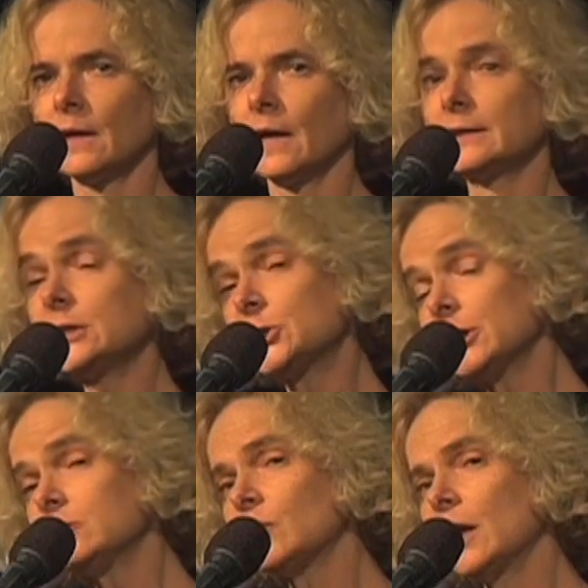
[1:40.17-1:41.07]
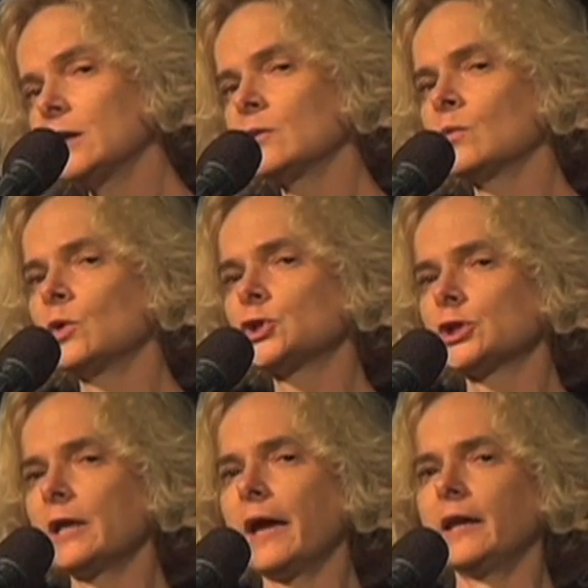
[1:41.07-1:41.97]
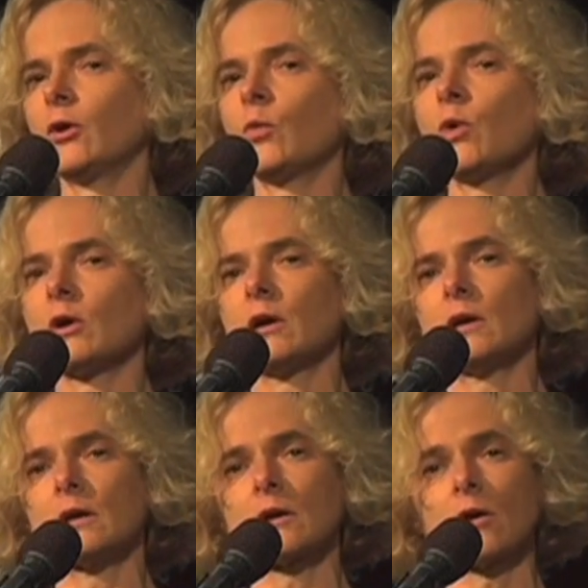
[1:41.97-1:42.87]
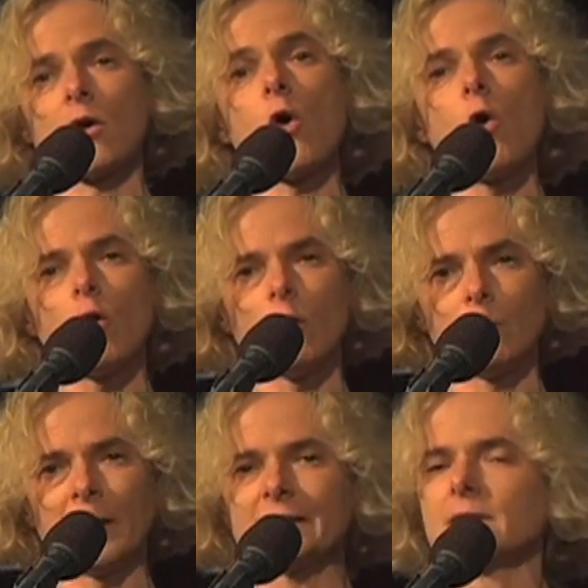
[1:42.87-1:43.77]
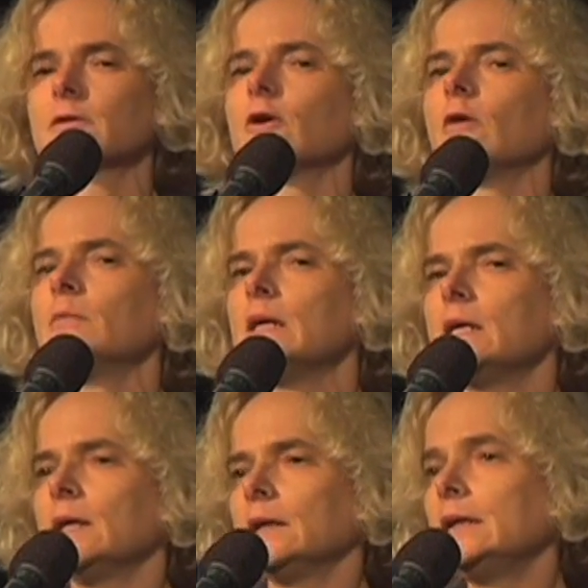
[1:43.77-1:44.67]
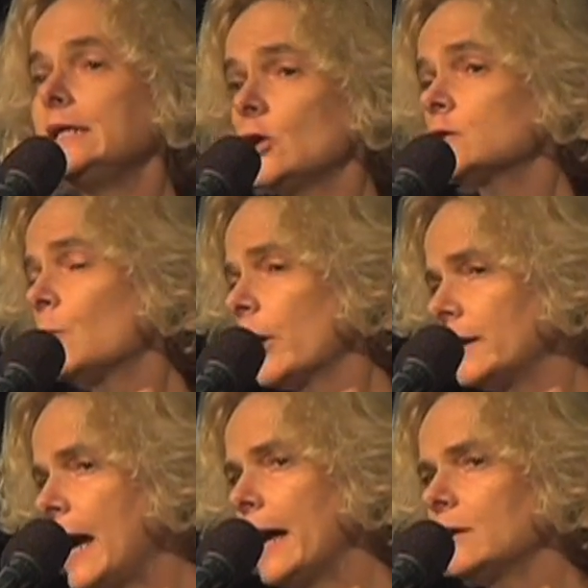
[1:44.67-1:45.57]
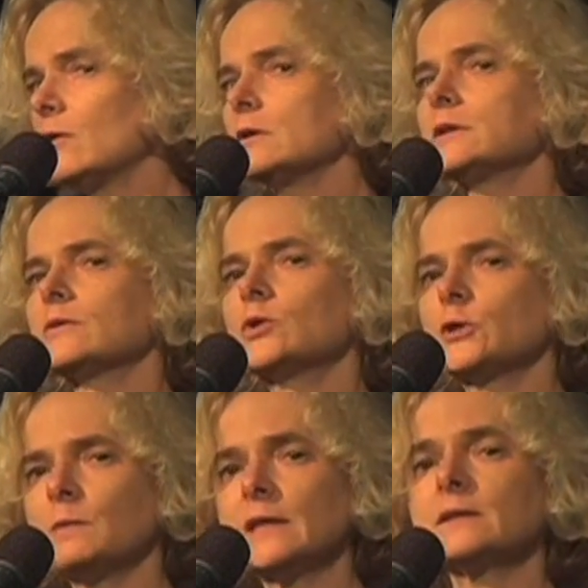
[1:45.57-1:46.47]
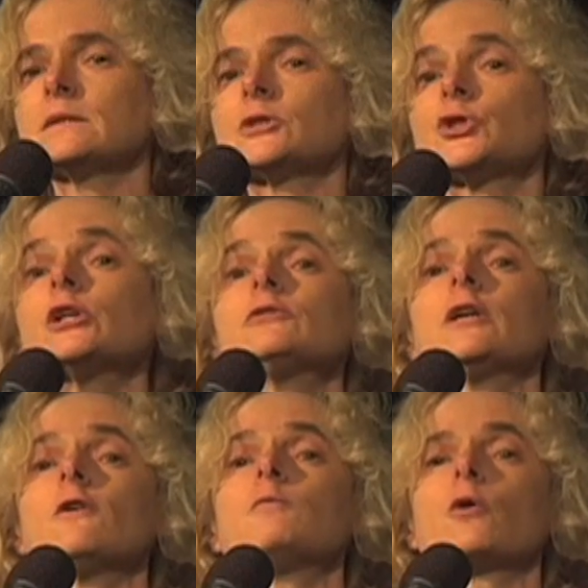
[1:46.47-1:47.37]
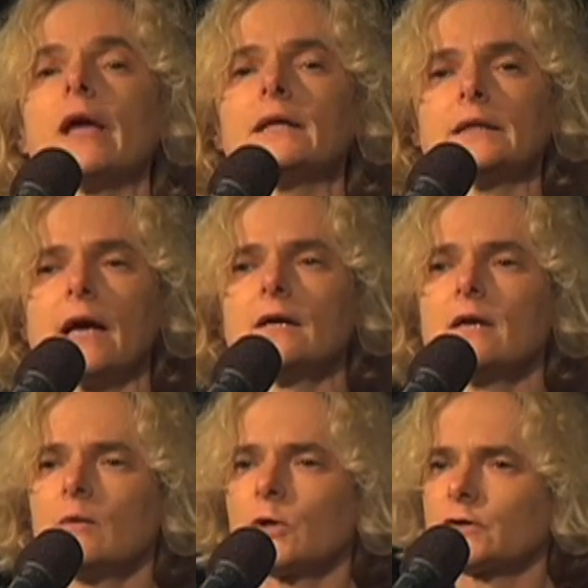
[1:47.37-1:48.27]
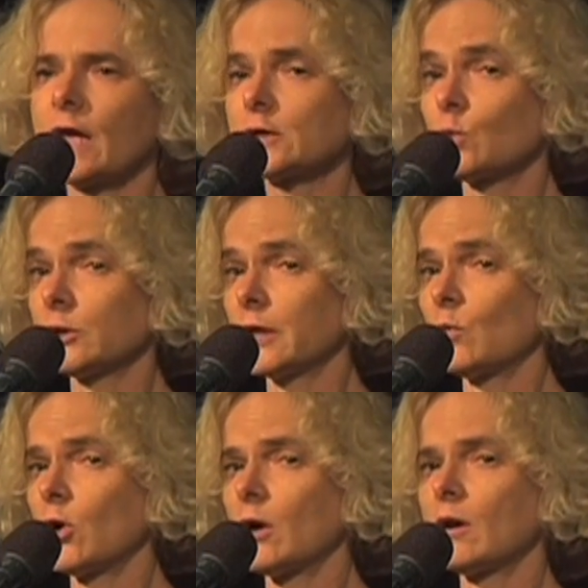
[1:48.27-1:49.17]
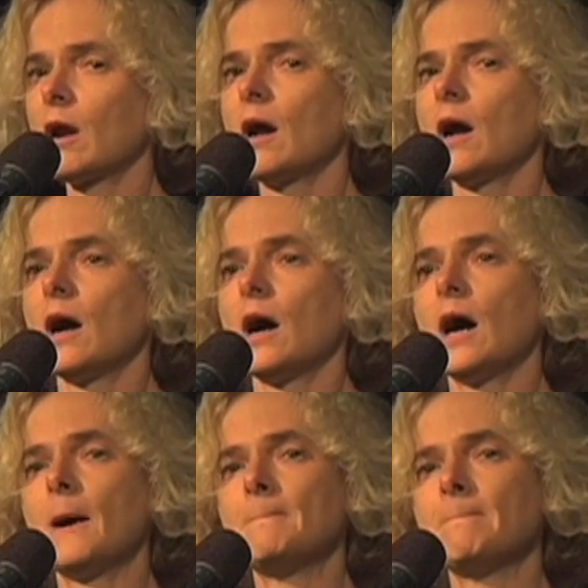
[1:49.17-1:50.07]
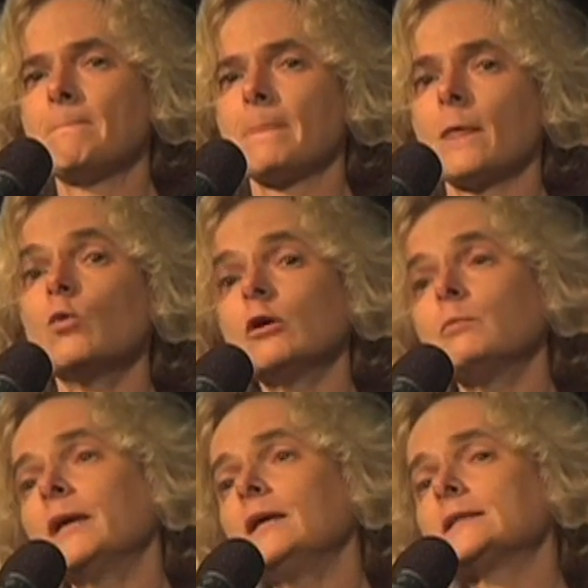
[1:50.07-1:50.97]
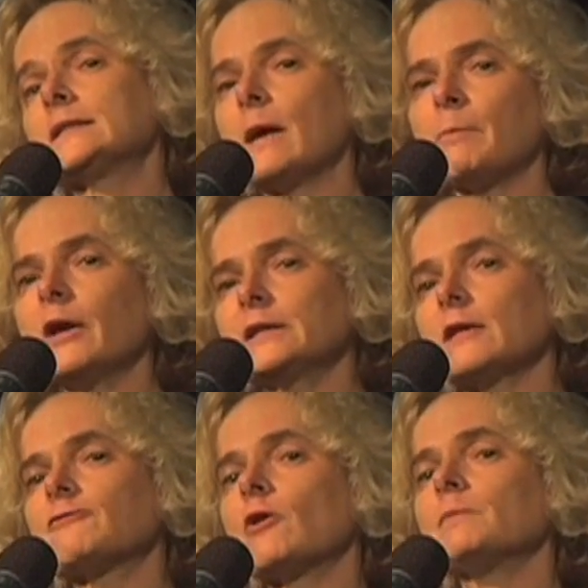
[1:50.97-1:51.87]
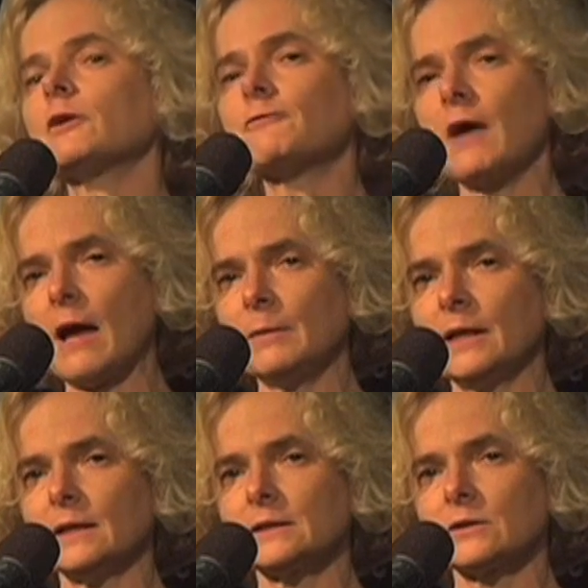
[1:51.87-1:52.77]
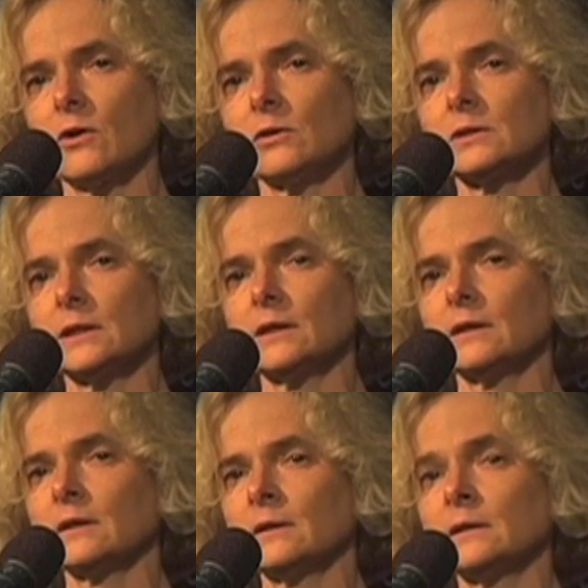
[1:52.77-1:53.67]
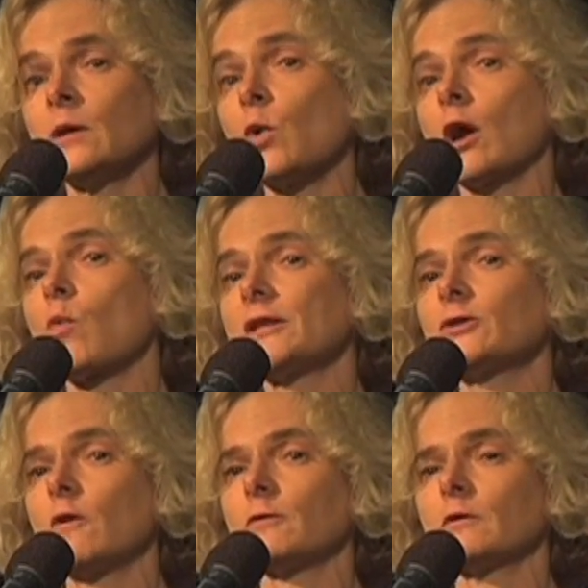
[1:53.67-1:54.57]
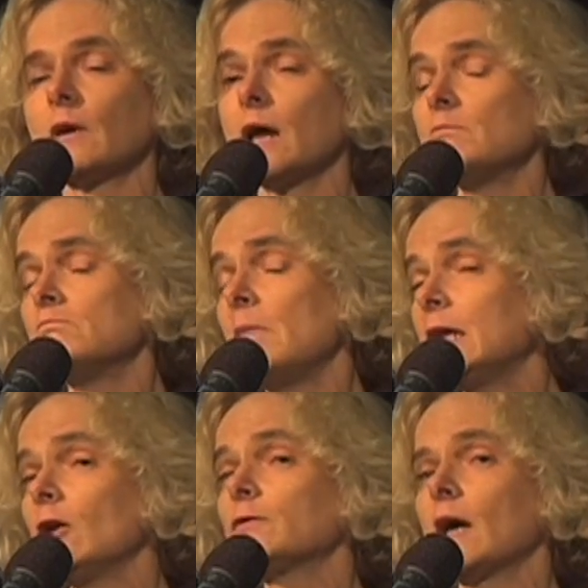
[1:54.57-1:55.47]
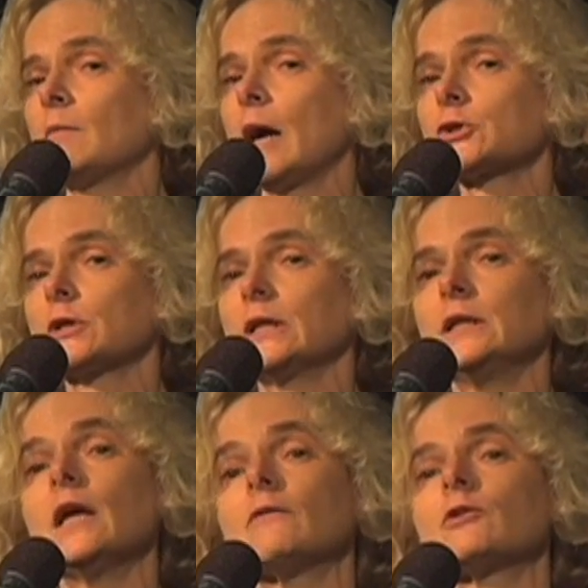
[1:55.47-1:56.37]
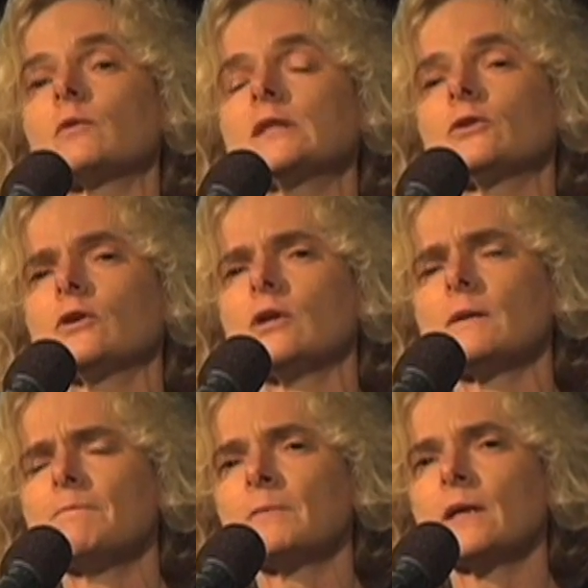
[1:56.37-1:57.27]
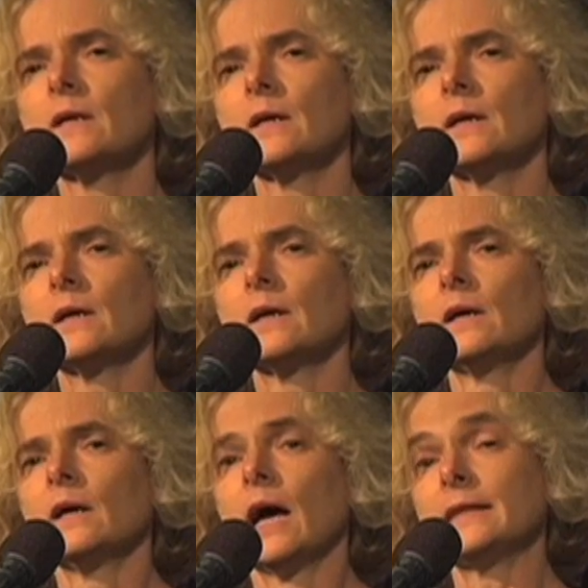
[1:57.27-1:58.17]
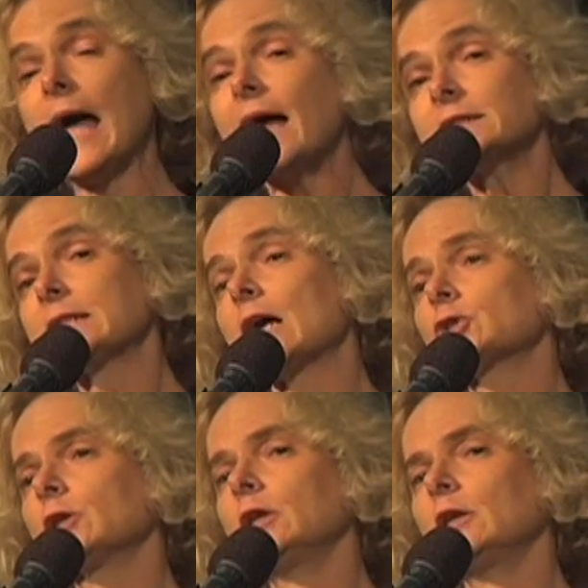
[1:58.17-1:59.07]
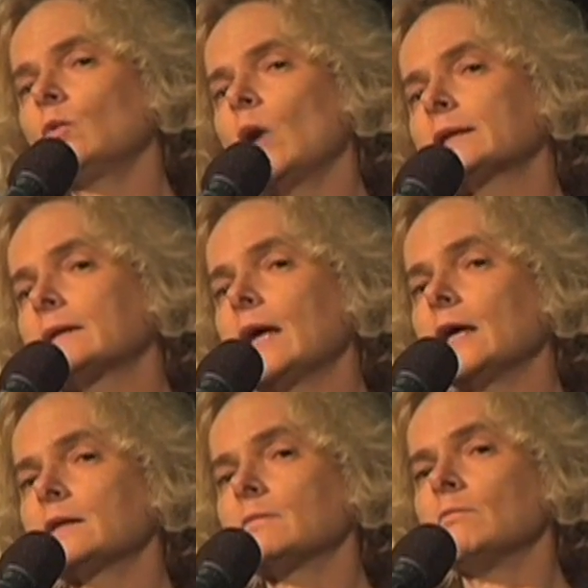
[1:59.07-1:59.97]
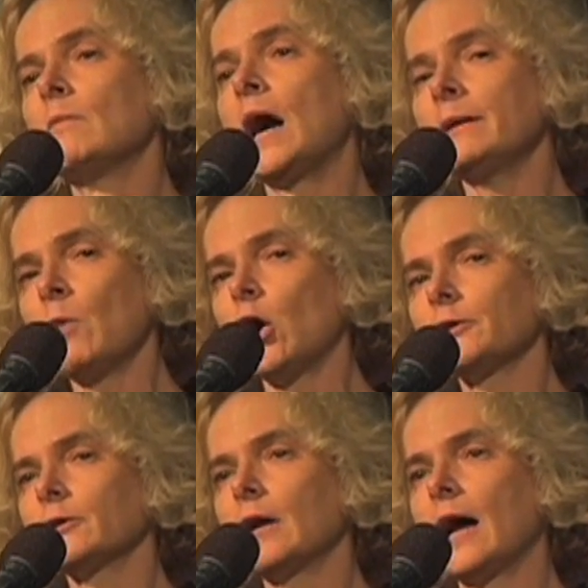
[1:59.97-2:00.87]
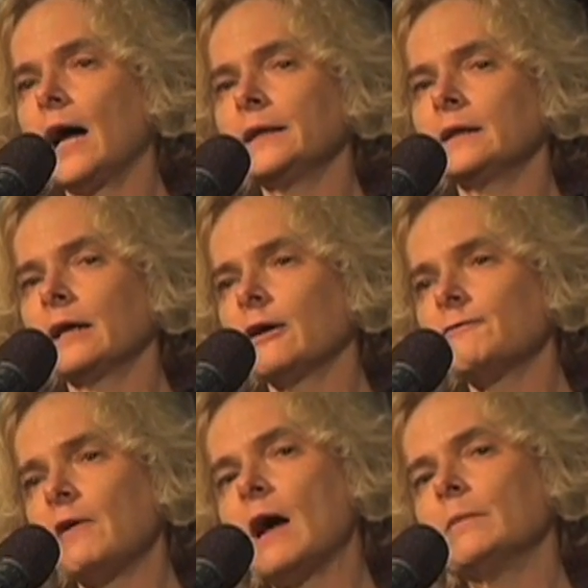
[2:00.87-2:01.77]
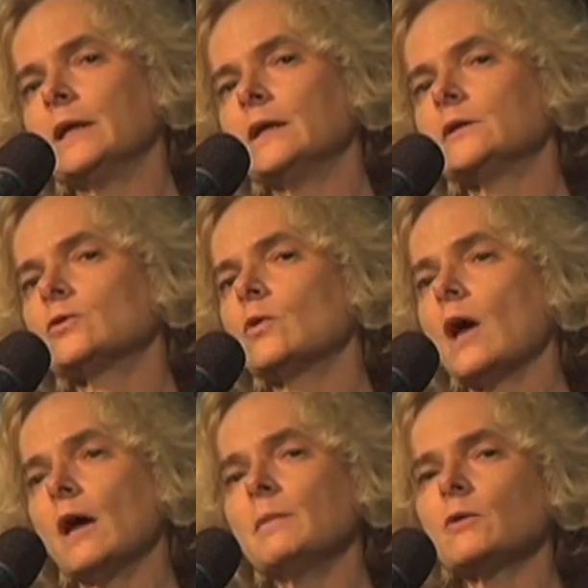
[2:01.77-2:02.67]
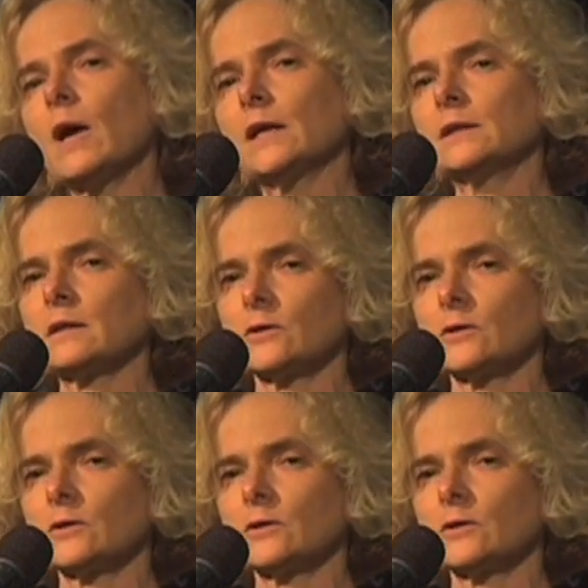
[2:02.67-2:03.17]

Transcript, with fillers: And these children, which later were called by the term Niños Morelianos, which means children of Morelia, because that's where they were, Um, will be separated from their families until the war was over, and many of them actually never returned. And that's actually what led my mother and her family to emigrate